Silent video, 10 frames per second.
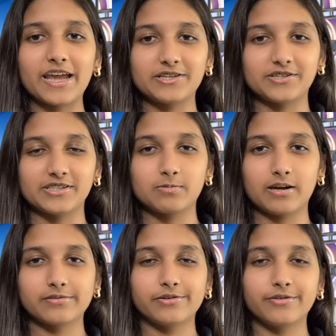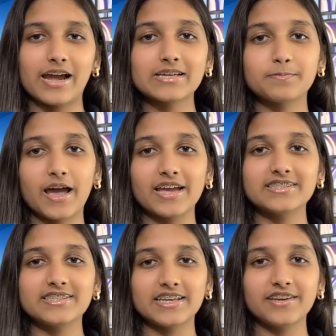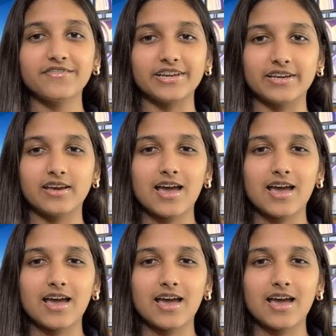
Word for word: Patriots, welcome to Rex Pines TV.